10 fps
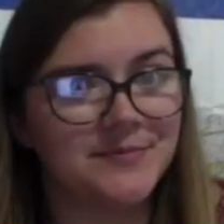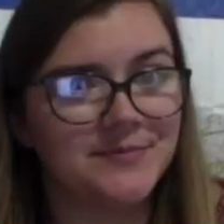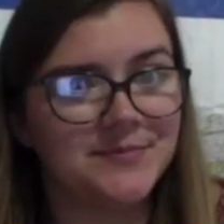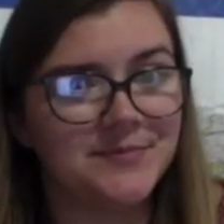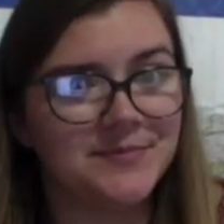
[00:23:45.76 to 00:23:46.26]

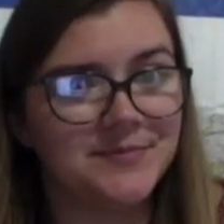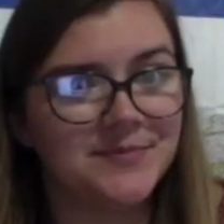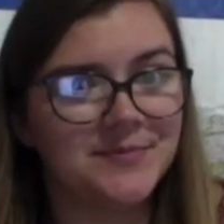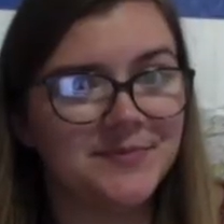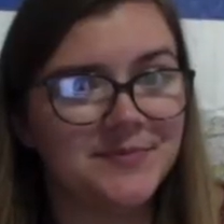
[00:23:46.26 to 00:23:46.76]

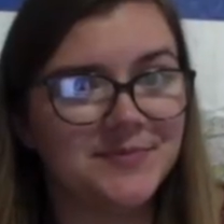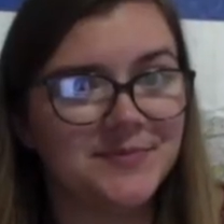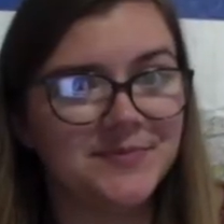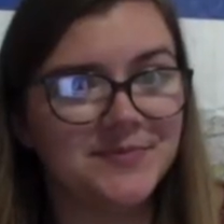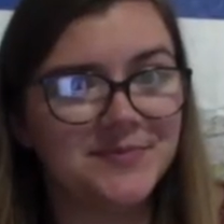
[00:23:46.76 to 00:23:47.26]

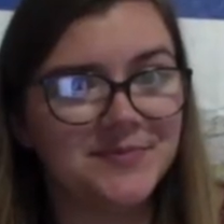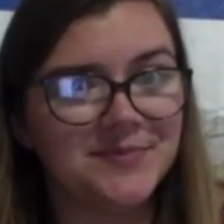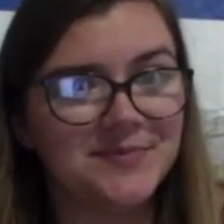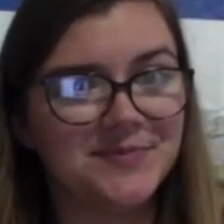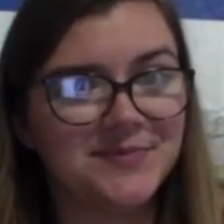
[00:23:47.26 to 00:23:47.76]

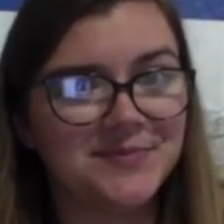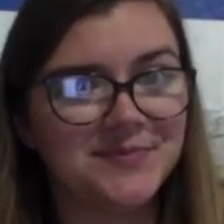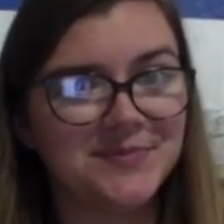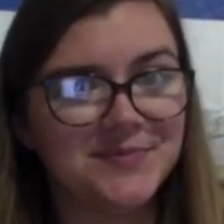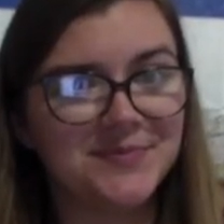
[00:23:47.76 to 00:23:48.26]

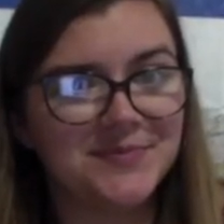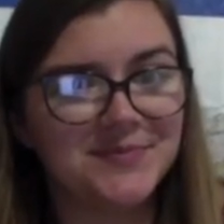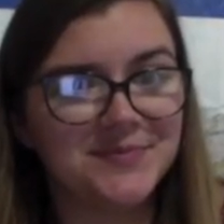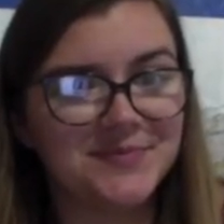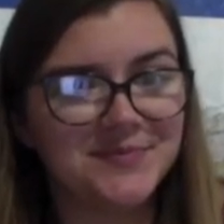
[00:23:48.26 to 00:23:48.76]

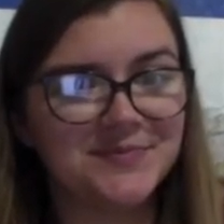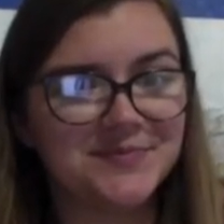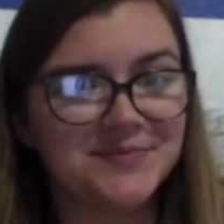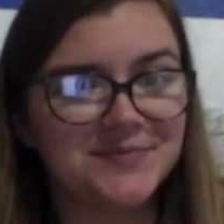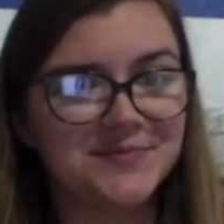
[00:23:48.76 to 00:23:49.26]

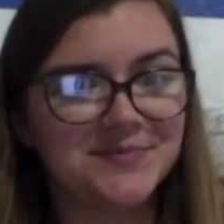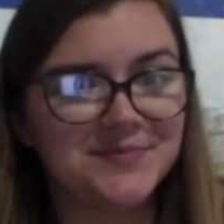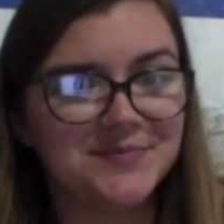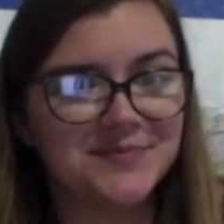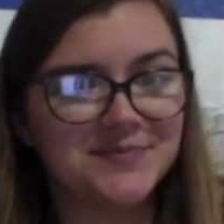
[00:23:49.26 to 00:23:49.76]

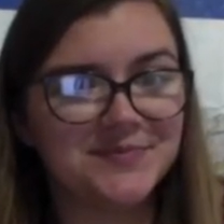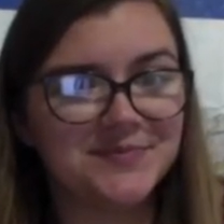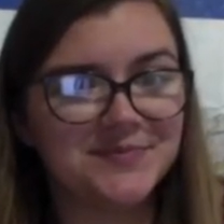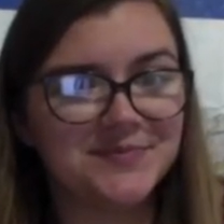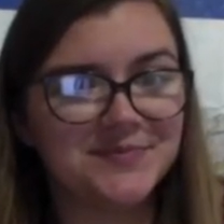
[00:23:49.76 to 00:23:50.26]

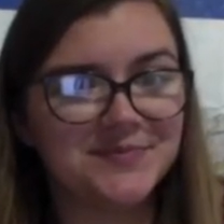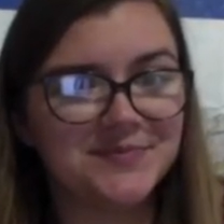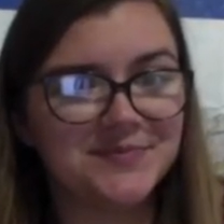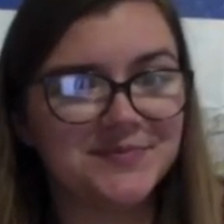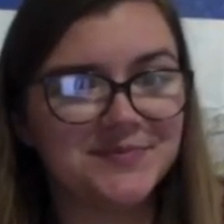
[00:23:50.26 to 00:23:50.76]

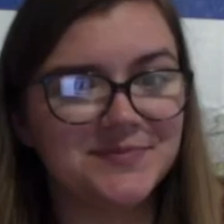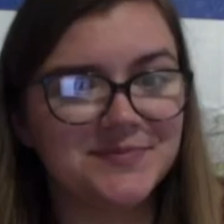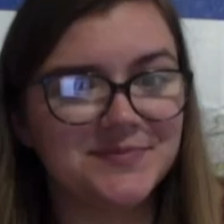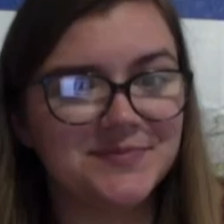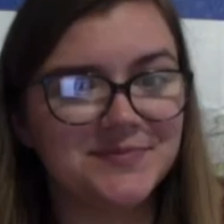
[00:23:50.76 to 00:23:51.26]

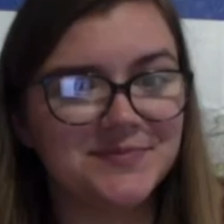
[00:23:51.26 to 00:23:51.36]
No one is speaking in this clip.